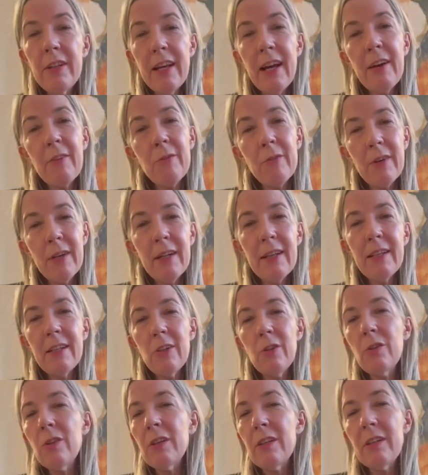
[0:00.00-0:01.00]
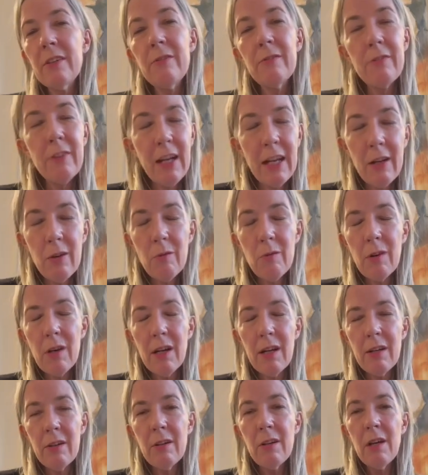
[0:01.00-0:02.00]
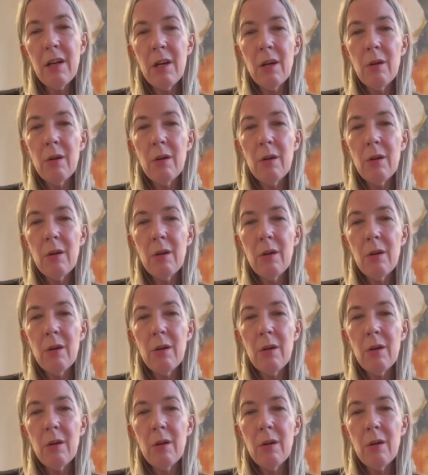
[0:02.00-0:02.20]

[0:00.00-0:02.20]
have one, and you could invent one,